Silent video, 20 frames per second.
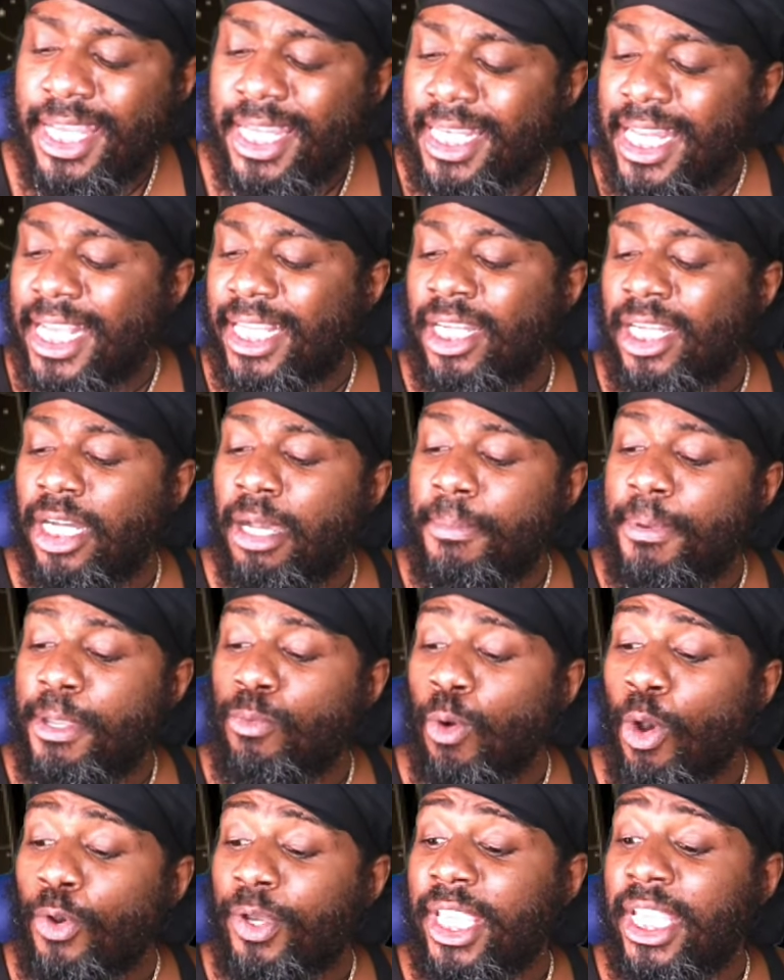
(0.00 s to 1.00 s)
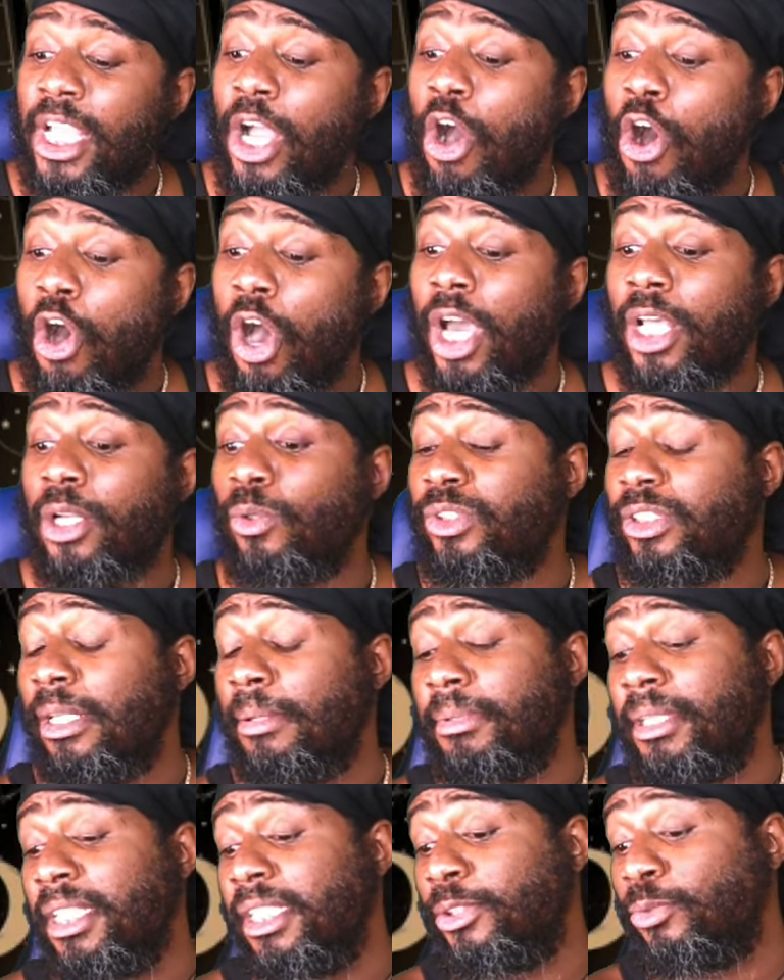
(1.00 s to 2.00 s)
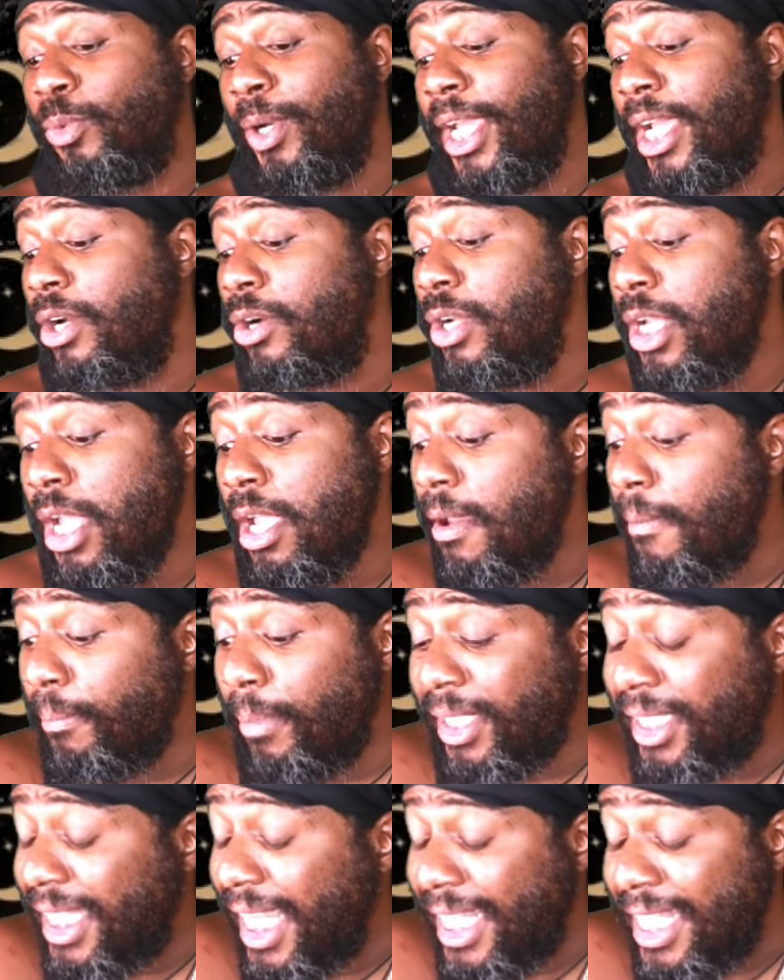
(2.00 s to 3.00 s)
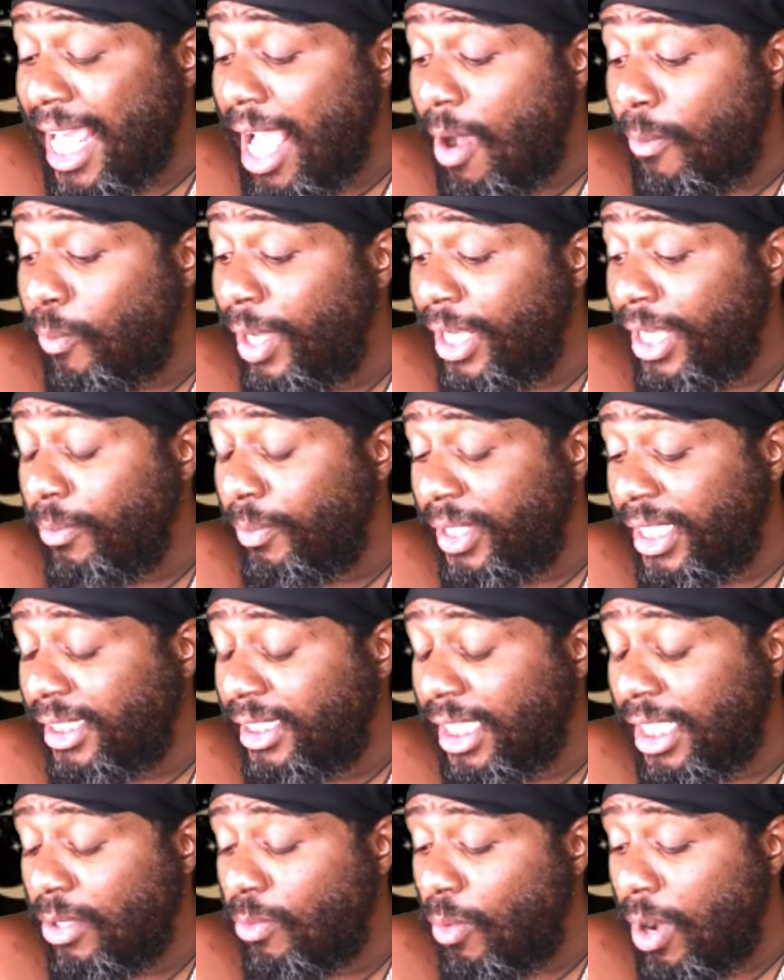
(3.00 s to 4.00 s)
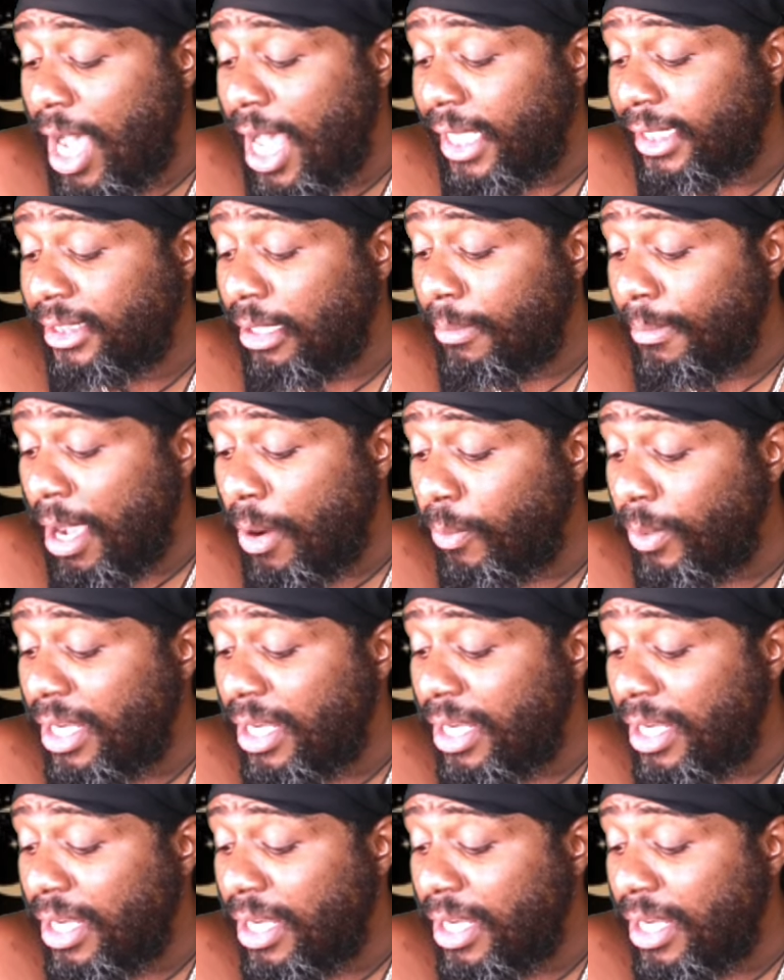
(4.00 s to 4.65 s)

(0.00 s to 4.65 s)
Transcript: They could be working hard on something as well, but they're not winning with the Ten of Wands coming out.